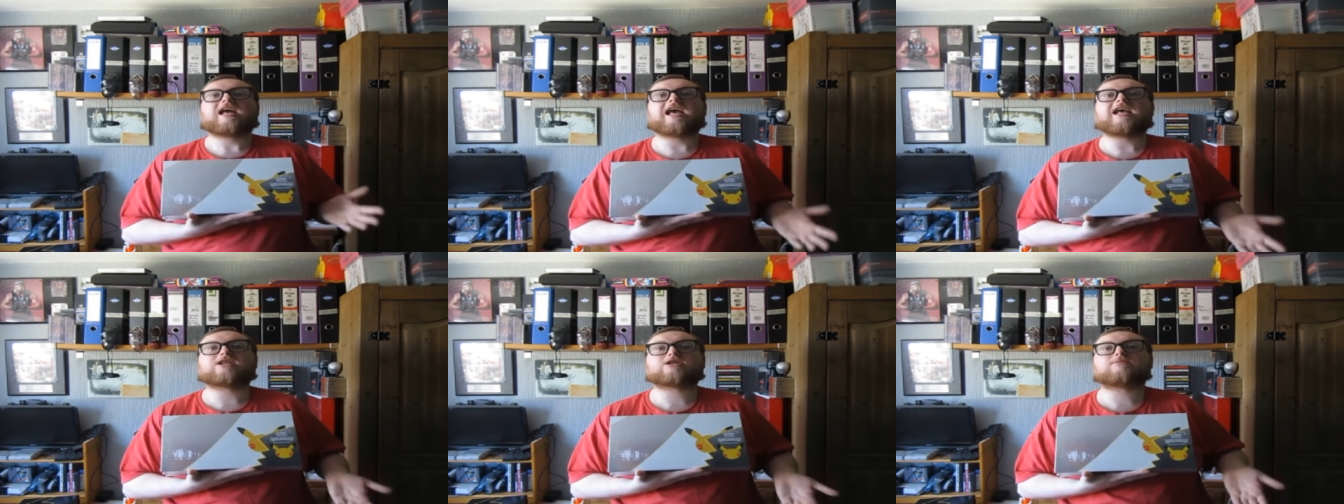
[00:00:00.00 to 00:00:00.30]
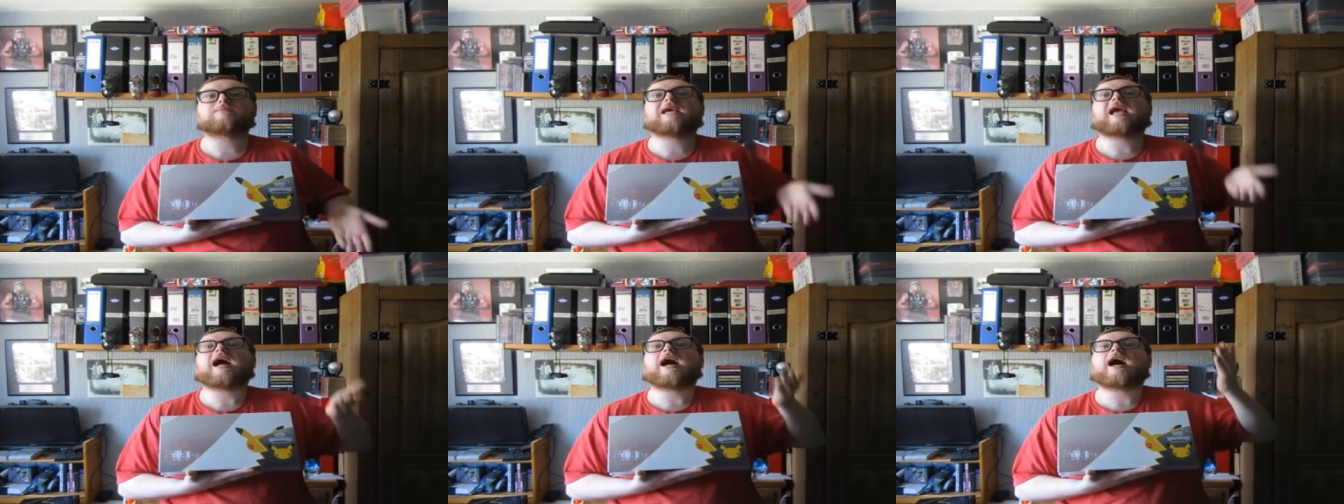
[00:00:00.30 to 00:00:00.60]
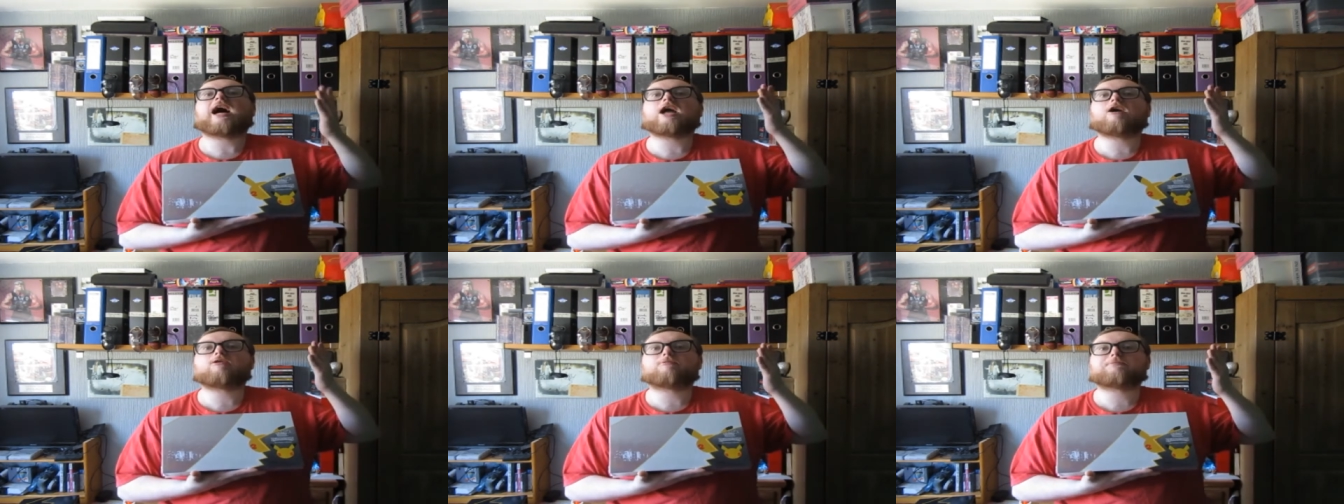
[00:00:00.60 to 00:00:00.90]
it's going to be
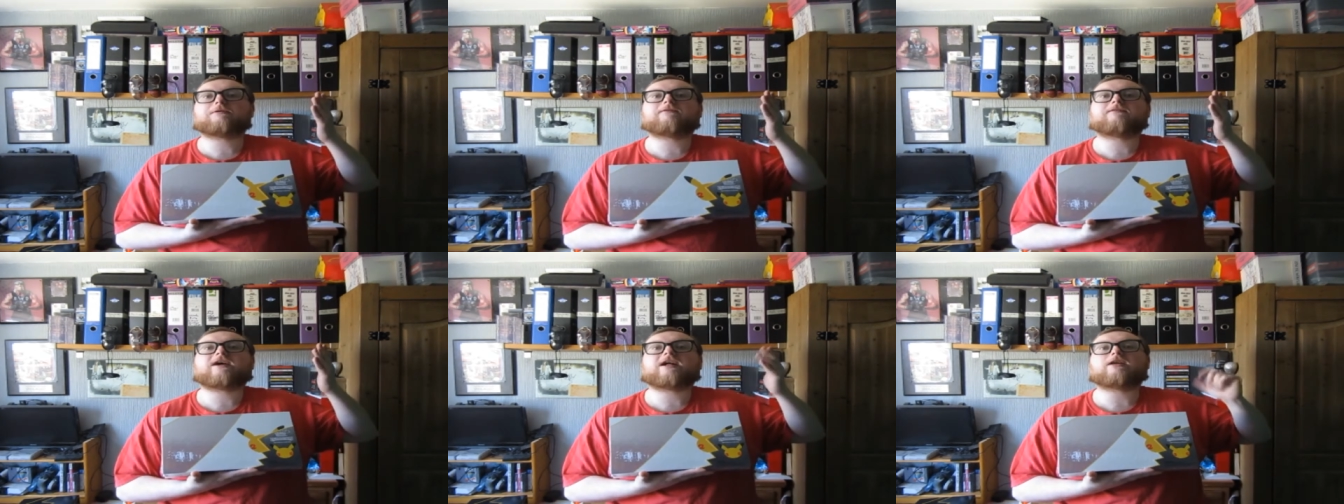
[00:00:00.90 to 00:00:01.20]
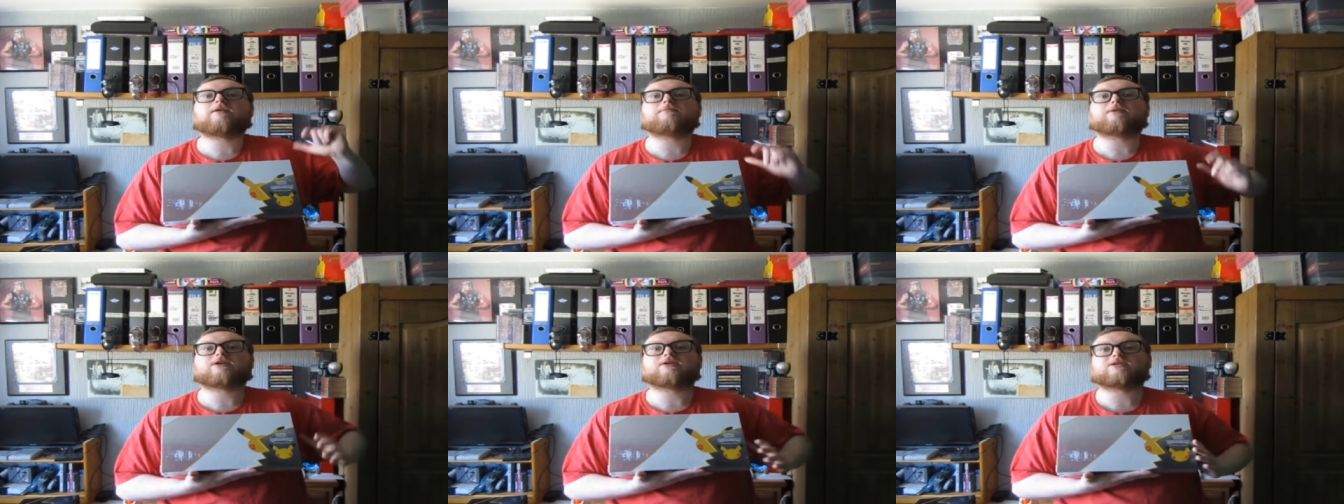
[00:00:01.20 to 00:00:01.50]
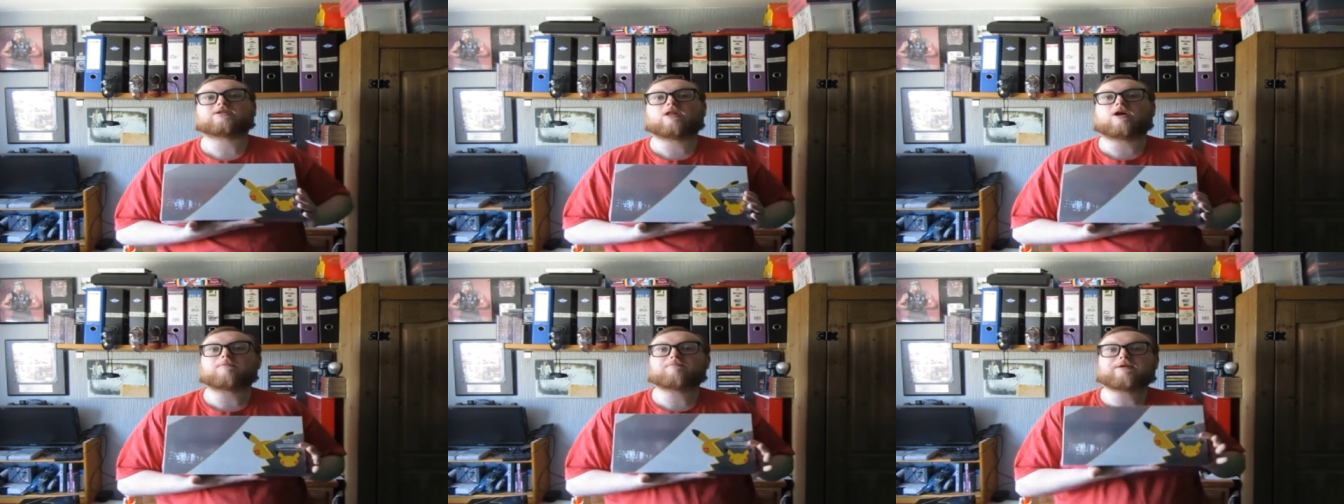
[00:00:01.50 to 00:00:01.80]
high up in value
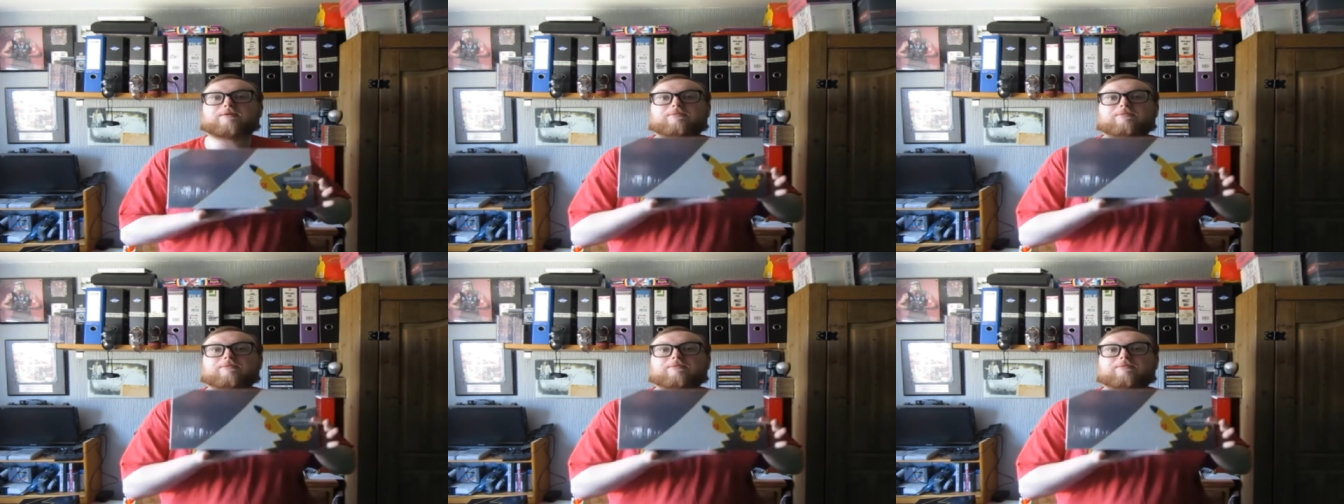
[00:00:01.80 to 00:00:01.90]
because a lot of